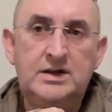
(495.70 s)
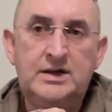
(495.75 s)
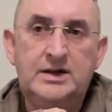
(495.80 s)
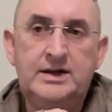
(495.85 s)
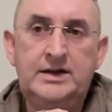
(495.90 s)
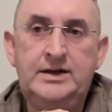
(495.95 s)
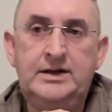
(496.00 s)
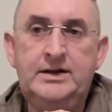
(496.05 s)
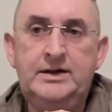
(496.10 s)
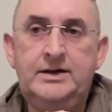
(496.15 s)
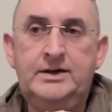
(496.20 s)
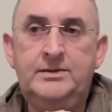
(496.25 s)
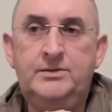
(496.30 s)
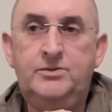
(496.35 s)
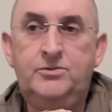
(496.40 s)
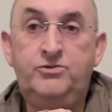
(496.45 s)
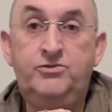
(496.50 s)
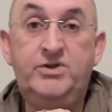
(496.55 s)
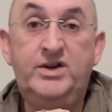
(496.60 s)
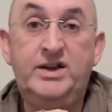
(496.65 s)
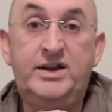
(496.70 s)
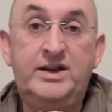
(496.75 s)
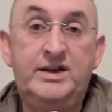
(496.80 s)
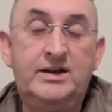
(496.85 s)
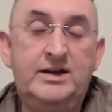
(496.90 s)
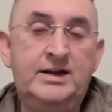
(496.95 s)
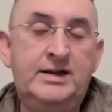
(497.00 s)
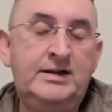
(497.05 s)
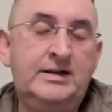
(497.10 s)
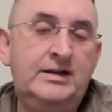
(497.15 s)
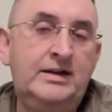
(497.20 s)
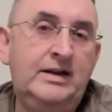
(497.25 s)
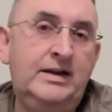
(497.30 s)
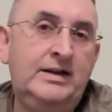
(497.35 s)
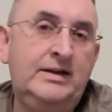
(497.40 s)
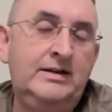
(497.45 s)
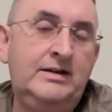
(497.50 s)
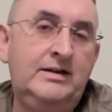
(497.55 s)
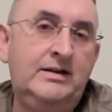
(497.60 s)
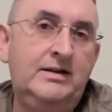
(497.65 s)
really,
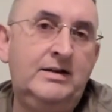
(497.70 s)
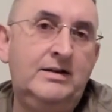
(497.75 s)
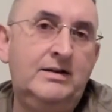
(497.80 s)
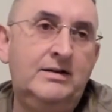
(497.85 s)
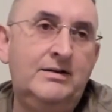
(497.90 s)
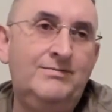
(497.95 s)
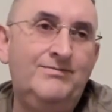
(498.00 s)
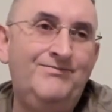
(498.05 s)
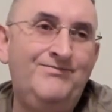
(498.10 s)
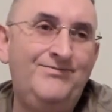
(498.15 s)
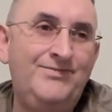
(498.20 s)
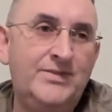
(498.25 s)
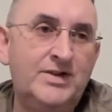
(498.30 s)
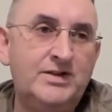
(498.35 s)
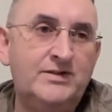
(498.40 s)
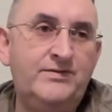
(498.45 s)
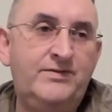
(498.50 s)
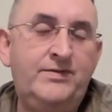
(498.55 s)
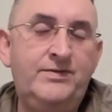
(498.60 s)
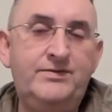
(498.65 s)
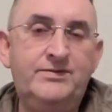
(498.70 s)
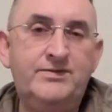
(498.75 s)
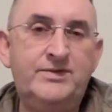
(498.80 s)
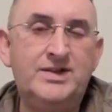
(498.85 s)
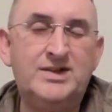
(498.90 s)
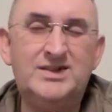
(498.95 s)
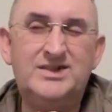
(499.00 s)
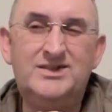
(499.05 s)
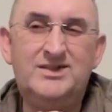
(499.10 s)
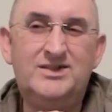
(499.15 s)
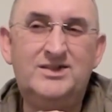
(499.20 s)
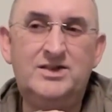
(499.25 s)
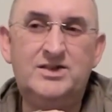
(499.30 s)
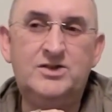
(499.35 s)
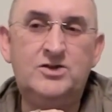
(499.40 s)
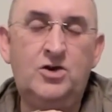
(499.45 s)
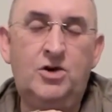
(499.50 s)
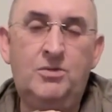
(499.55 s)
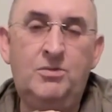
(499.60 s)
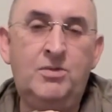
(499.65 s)
and
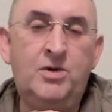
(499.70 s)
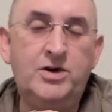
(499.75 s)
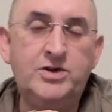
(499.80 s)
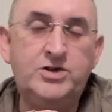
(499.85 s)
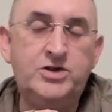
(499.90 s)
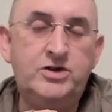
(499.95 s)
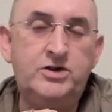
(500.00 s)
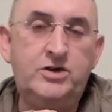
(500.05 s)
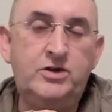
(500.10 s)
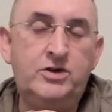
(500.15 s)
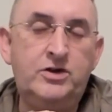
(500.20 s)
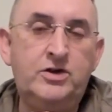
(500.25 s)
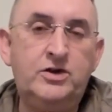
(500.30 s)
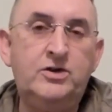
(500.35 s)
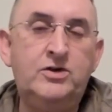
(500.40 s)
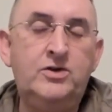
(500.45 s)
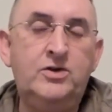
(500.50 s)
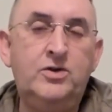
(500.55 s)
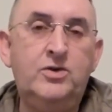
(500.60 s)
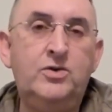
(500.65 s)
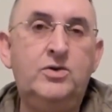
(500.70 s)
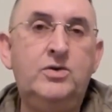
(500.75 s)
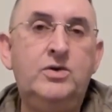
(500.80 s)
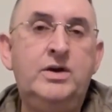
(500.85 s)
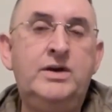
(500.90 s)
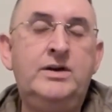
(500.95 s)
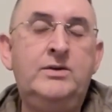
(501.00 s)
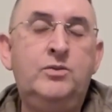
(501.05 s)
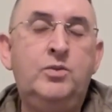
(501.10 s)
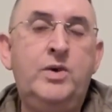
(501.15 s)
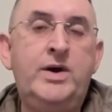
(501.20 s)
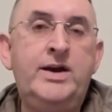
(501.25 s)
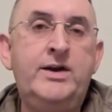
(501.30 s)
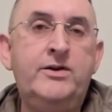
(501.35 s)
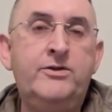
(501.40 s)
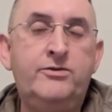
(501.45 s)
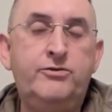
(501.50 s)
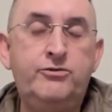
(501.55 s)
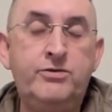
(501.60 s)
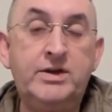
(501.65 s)
there's not much you can do in way
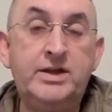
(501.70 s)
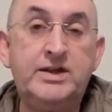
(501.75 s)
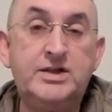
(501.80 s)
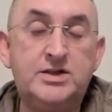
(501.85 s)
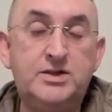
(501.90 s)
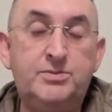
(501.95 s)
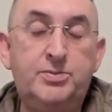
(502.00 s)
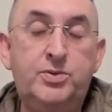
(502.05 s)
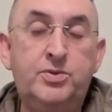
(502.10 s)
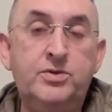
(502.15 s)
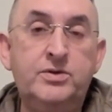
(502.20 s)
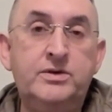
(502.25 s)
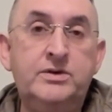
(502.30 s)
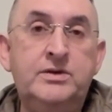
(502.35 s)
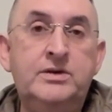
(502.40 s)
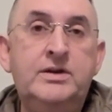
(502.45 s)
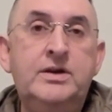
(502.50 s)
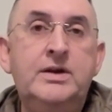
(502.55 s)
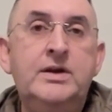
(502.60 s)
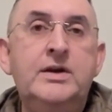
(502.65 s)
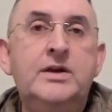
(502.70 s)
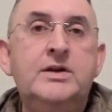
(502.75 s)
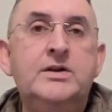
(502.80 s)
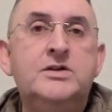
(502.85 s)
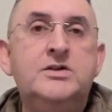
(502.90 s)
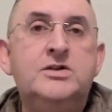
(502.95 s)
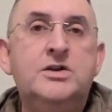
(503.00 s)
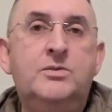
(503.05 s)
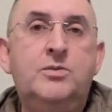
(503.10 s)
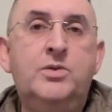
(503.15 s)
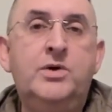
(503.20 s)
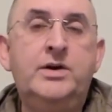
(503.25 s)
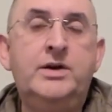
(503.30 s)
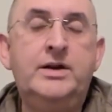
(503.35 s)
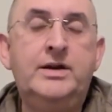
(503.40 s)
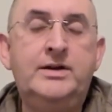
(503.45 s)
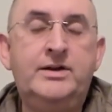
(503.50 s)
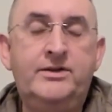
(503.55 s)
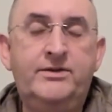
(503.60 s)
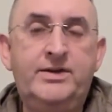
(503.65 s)
of really supporting
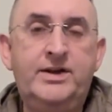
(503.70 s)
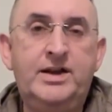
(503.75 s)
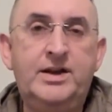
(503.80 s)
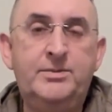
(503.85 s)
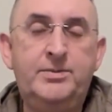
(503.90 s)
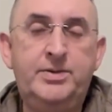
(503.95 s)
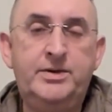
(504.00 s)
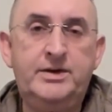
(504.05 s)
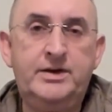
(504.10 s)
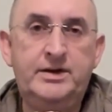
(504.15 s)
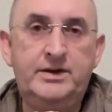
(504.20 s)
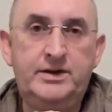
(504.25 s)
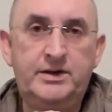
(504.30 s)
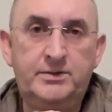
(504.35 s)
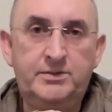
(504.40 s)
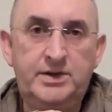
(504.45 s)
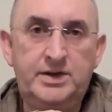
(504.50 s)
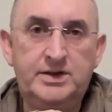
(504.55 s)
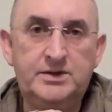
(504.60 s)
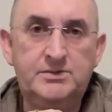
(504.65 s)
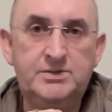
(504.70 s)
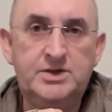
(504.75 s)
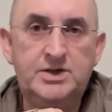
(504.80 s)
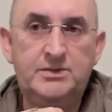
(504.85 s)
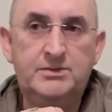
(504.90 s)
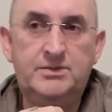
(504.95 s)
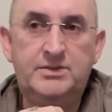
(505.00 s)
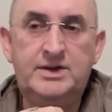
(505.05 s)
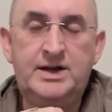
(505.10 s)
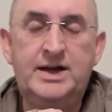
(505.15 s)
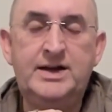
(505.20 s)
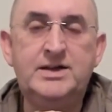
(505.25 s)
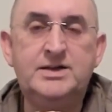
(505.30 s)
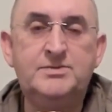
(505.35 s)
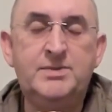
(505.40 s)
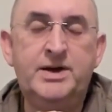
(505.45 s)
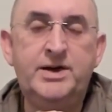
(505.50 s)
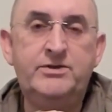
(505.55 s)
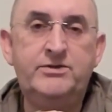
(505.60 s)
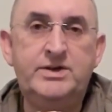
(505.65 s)
someone developing in their mediumship. That is
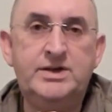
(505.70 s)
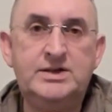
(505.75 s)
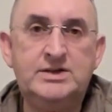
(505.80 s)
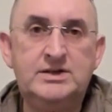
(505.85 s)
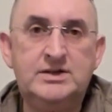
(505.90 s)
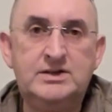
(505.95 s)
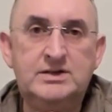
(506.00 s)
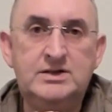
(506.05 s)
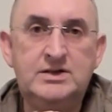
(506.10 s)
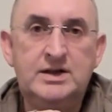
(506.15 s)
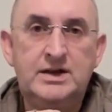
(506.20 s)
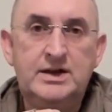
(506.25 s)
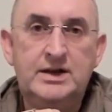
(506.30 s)
my reasons.